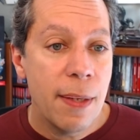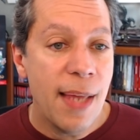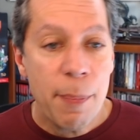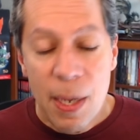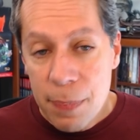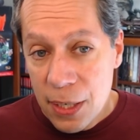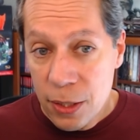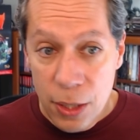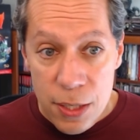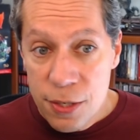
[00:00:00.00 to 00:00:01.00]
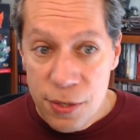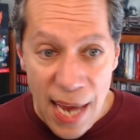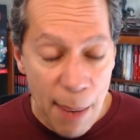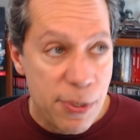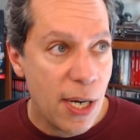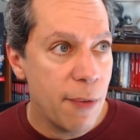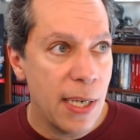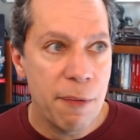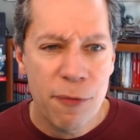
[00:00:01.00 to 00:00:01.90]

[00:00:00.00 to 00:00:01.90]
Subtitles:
That might be a good snapshot, right?